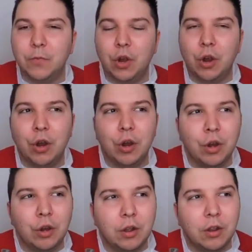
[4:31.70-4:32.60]

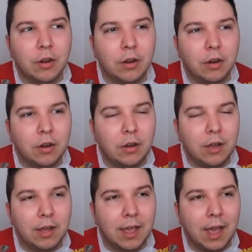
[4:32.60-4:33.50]
Kurt, Kurt,
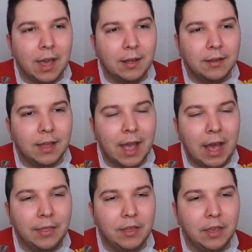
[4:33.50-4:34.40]
a cat,
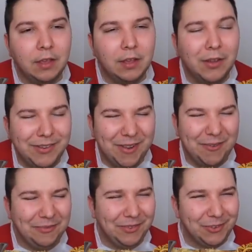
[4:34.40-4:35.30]
Kathy
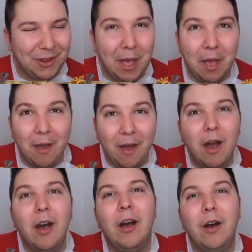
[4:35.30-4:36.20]

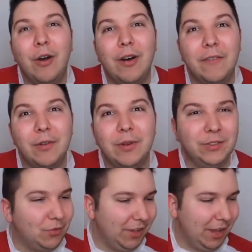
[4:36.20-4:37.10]
oh,
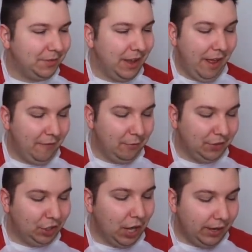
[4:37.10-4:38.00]
everyone's really upset.
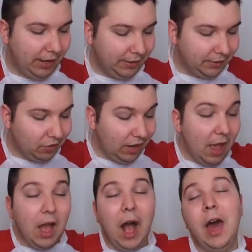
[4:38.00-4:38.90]
Everyone's shouting at the screen.
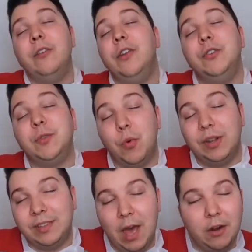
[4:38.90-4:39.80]
I don't know
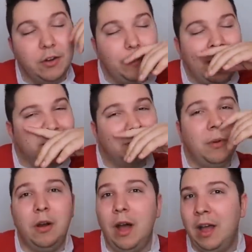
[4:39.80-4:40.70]
sports. I don't know
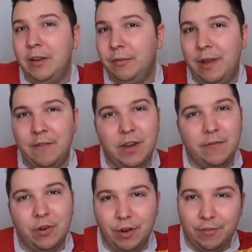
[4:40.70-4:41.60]
basketball. I don't. I've
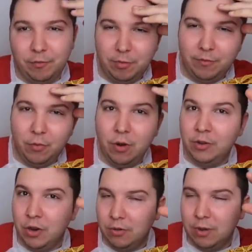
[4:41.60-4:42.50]
never heard of them before.
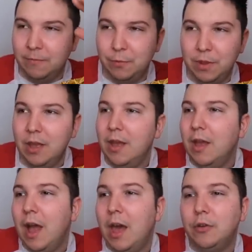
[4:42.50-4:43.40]
Don't come for me.
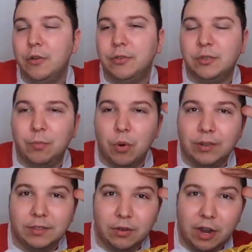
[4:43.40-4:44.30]
I don't know
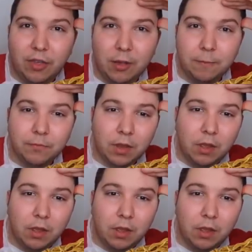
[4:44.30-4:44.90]
sports or anything.